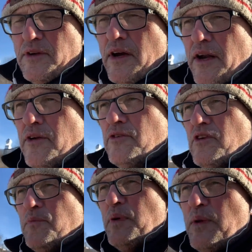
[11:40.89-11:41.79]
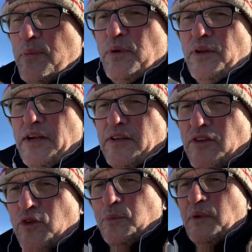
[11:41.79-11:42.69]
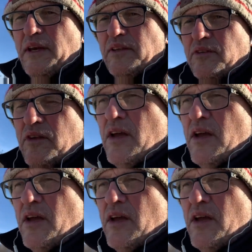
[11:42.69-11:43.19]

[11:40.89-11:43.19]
and hundreds of people and displaced,